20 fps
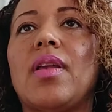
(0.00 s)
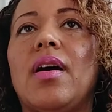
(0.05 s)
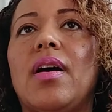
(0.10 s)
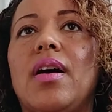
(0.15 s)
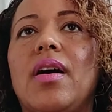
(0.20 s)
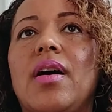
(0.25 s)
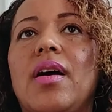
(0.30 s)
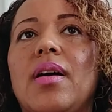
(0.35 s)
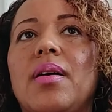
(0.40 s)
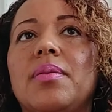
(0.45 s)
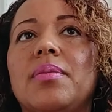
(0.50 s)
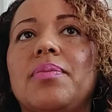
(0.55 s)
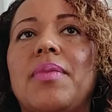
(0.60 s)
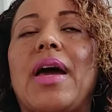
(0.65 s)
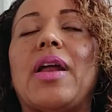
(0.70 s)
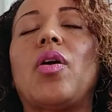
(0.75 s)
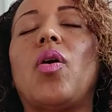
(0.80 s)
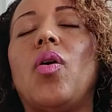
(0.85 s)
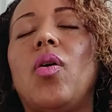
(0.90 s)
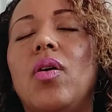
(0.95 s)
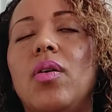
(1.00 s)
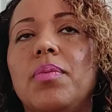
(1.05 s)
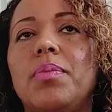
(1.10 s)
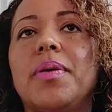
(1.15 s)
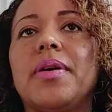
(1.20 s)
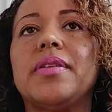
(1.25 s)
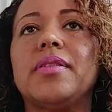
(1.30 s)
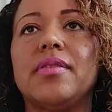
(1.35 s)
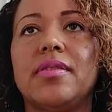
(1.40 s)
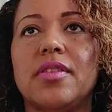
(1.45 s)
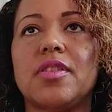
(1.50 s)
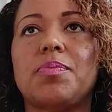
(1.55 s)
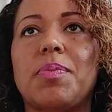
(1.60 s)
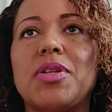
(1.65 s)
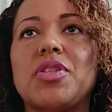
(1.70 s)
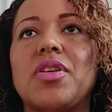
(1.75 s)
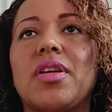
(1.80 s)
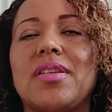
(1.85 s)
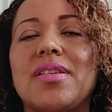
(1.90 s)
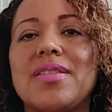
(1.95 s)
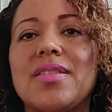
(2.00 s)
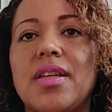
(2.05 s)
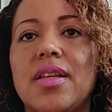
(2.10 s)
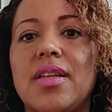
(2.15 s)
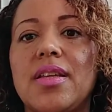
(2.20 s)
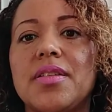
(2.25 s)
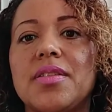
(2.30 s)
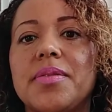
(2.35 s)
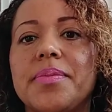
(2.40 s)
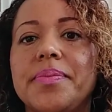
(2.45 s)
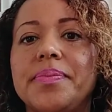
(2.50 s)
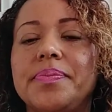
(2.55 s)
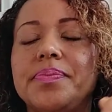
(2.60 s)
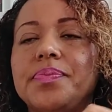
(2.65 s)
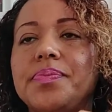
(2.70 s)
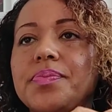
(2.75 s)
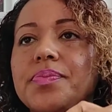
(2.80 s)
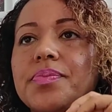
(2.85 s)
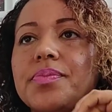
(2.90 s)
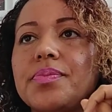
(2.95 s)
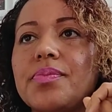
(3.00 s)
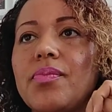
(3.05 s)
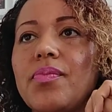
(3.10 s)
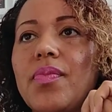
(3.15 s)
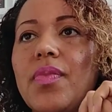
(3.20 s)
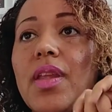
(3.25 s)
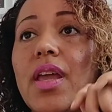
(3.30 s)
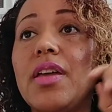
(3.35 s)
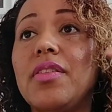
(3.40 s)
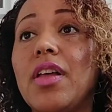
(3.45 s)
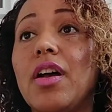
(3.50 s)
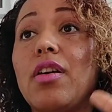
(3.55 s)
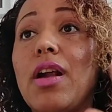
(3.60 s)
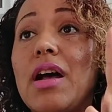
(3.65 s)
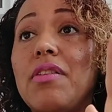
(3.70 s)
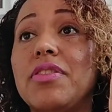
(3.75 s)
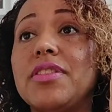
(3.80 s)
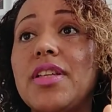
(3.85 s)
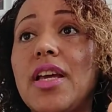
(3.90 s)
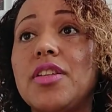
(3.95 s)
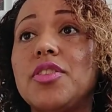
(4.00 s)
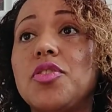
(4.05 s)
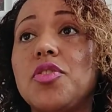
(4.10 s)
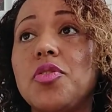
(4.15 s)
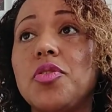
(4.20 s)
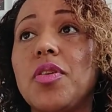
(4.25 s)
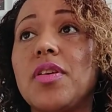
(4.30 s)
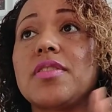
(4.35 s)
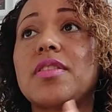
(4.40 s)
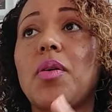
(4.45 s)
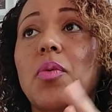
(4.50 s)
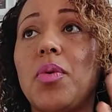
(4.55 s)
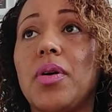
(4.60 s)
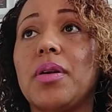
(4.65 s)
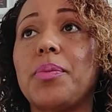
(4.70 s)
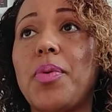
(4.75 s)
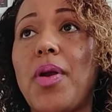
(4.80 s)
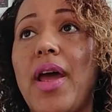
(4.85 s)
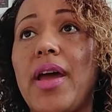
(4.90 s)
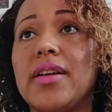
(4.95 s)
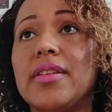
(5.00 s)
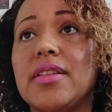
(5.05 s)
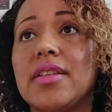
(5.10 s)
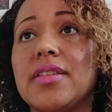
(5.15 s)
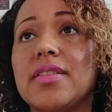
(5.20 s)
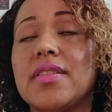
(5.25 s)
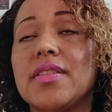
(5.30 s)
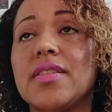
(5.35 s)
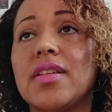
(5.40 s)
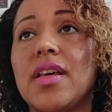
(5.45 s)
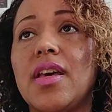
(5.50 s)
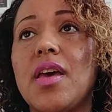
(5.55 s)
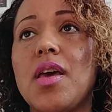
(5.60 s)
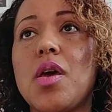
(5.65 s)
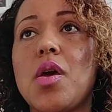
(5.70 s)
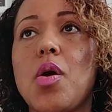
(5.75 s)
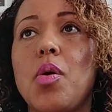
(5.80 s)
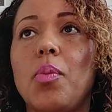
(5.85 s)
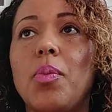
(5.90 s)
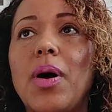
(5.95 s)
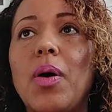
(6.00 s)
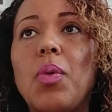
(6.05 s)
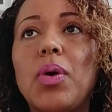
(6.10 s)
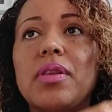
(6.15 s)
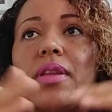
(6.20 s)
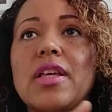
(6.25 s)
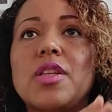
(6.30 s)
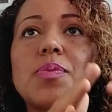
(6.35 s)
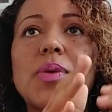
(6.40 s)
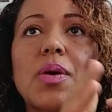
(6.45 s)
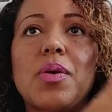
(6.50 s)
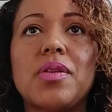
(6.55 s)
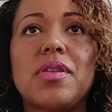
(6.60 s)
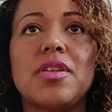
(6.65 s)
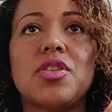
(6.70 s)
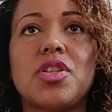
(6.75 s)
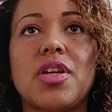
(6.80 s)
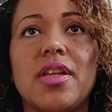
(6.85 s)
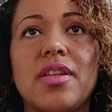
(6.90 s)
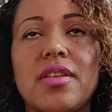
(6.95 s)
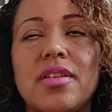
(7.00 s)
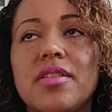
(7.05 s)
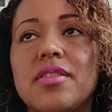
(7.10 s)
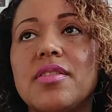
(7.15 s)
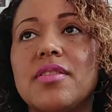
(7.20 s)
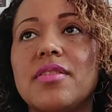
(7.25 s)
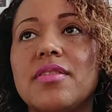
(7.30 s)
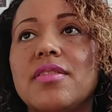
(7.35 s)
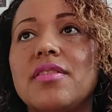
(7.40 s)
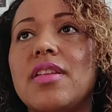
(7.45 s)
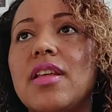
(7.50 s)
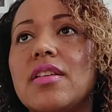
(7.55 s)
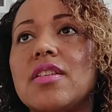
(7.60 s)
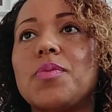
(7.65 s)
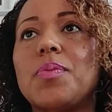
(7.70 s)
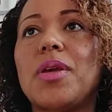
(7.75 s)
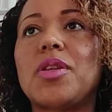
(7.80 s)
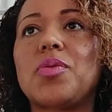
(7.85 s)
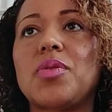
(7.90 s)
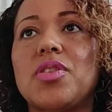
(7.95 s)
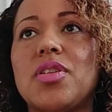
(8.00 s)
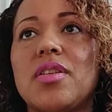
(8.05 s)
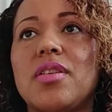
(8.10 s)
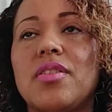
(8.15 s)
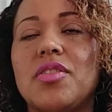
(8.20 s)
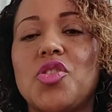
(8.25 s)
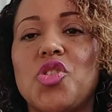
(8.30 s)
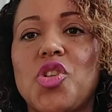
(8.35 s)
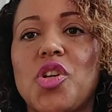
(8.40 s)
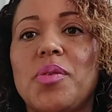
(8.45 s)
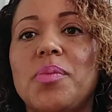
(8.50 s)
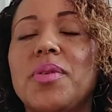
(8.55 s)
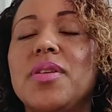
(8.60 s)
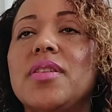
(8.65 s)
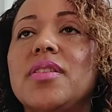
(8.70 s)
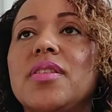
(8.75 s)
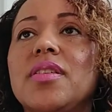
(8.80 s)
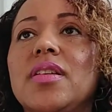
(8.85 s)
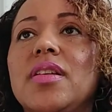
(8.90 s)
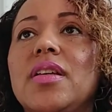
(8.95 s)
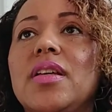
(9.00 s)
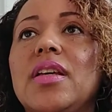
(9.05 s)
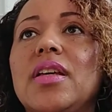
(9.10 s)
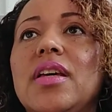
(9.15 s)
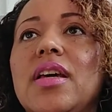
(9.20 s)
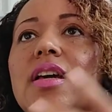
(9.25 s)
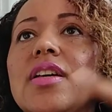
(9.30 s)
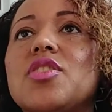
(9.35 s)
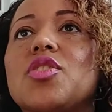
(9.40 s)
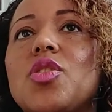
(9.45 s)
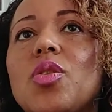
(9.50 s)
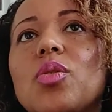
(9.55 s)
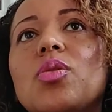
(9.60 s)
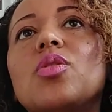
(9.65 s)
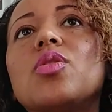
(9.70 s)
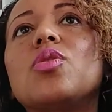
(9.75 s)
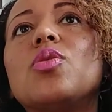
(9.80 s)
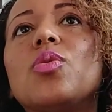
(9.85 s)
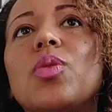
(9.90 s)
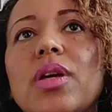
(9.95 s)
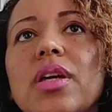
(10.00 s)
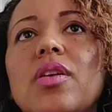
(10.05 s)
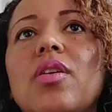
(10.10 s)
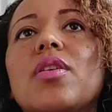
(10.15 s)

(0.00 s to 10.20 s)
not all, but especially in the cities, and they'll gravitate to you because they want to practice. But when they speak with each other, they'll speak to each other in German, and so you can